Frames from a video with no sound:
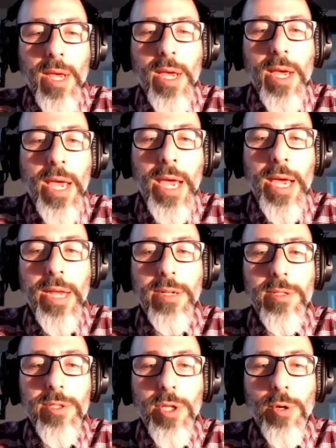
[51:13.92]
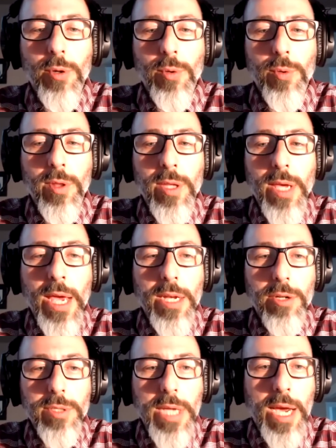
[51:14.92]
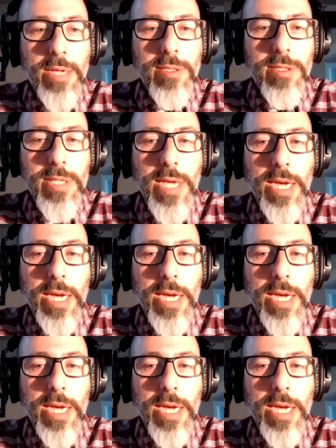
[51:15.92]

And so the endotoxins